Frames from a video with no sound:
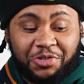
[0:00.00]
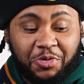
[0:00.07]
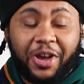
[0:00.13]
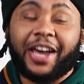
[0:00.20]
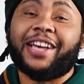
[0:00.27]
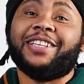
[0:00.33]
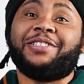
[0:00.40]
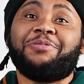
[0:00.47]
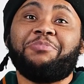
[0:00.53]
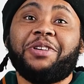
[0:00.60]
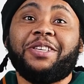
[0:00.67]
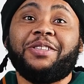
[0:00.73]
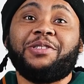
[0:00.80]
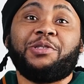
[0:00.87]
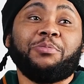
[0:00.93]
you had
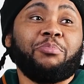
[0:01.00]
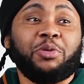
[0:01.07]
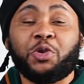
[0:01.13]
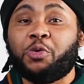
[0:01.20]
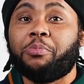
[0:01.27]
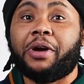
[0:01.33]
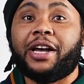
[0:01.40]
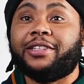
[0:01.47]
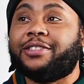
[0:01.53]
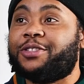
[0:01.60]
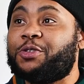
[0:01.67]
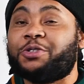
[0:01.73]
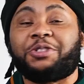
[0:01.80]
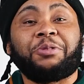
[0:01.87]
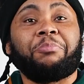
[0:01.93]
either some Blue Magic
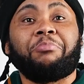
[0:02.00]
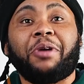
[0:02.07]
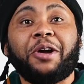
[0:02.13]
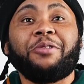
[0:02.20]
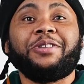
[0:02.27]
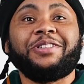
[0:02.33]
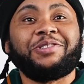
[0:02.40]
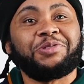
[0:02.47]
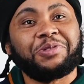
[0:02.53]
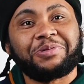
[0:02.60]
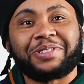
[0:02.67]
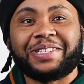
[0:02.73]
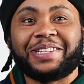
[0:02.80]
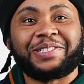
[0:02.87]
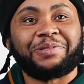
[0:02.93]
or some Murray's, you know what
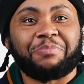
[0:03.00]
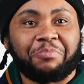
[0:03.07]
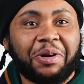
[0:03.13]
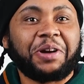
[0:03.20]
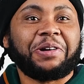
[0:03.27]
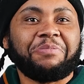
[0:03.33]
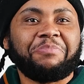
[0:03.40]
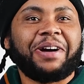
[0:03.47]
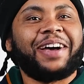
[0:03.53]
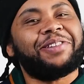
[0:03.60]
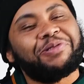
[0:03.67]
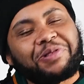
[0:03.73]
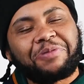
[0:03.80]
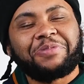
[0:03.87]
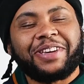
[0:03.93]
I'm saying, some Bergamot,
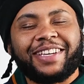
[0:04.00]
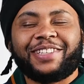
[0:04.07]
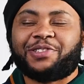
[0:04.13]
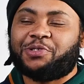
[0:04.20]
you know what I mean?